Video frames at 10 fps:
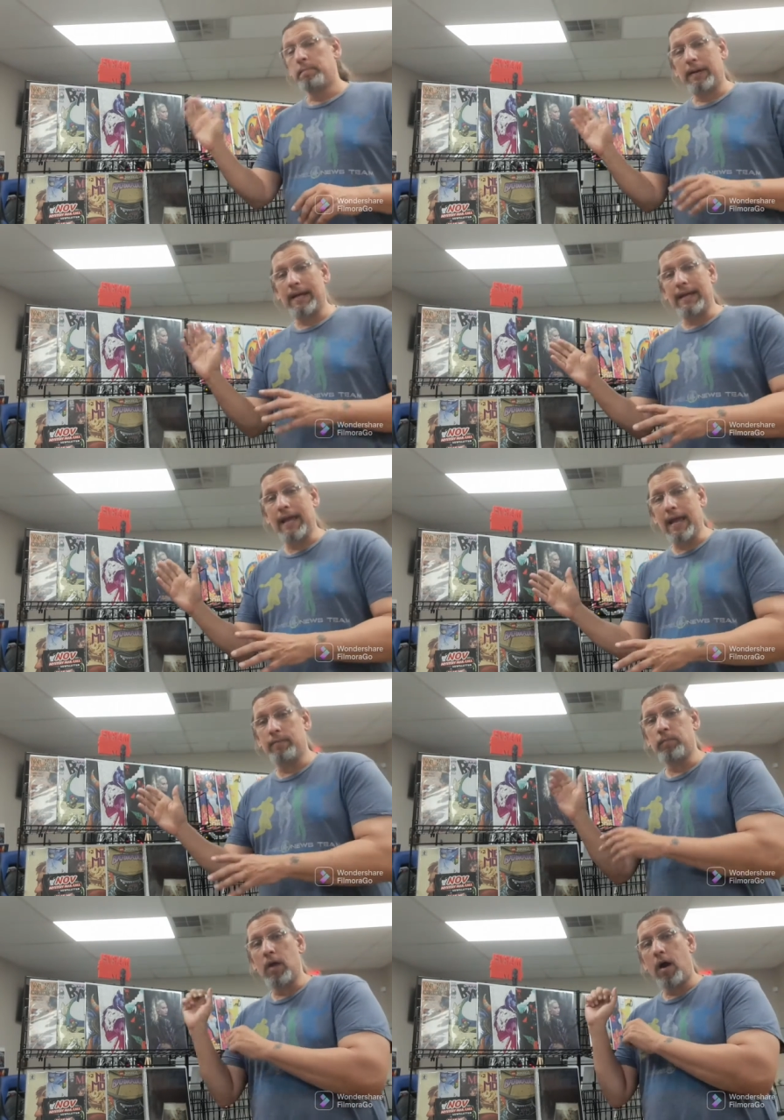But
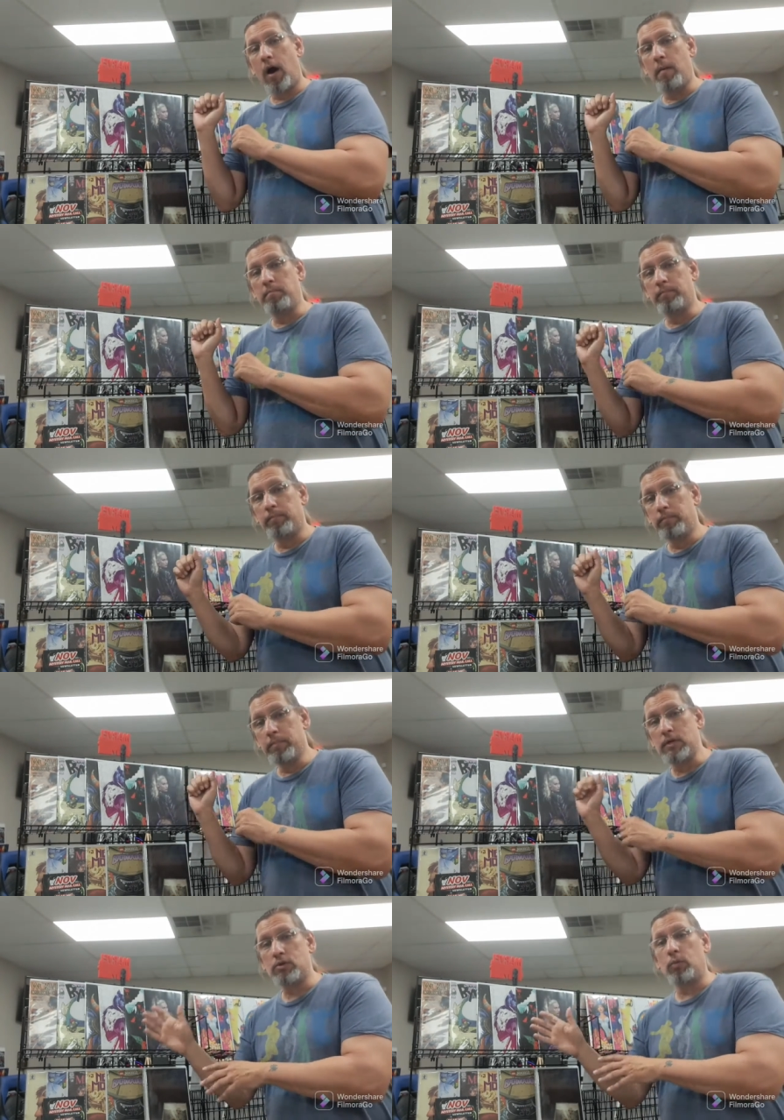again, our
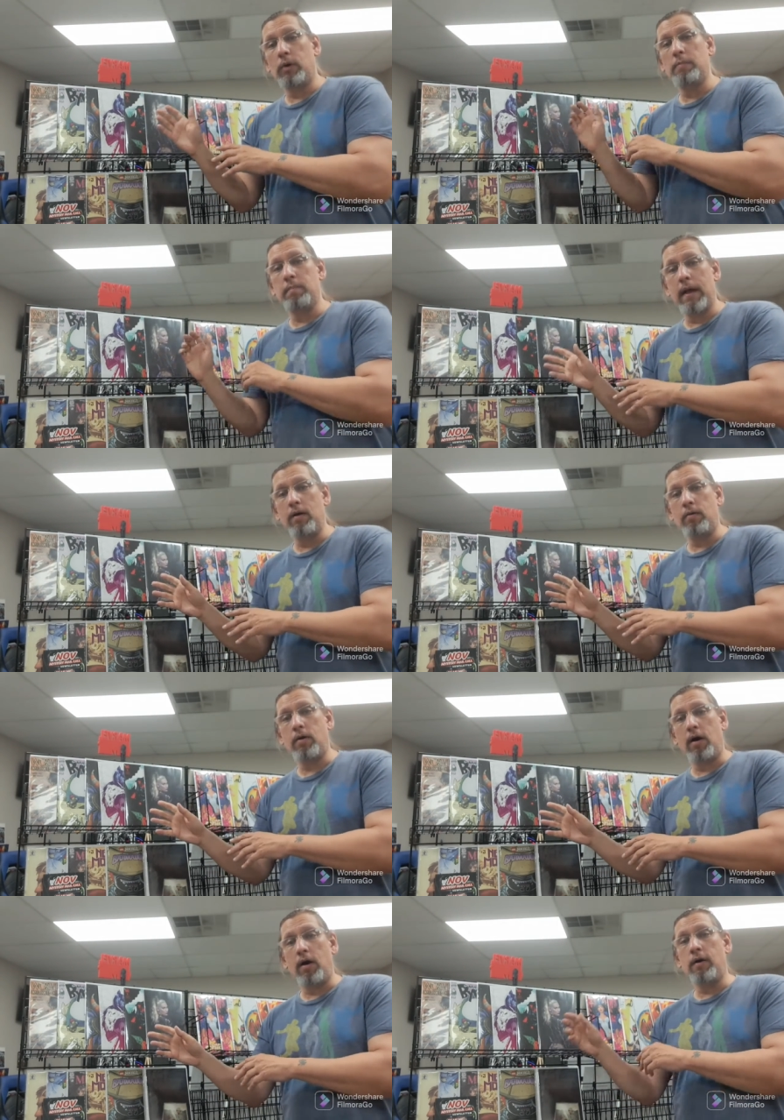mystery mail
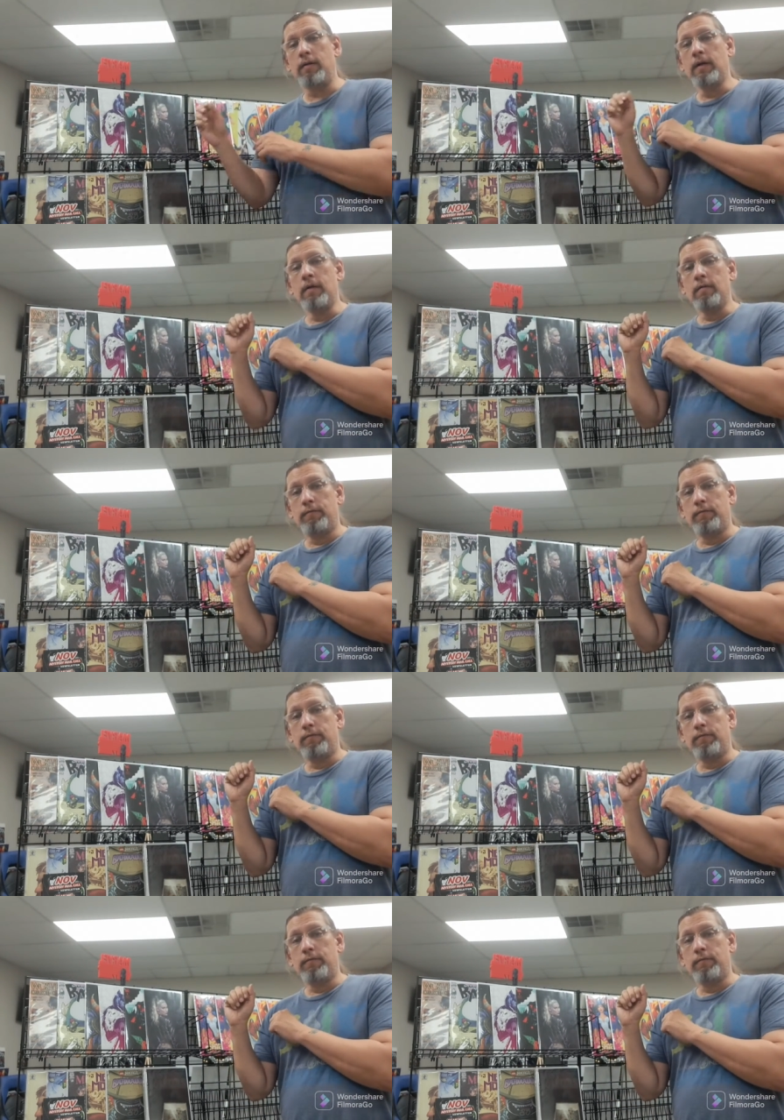call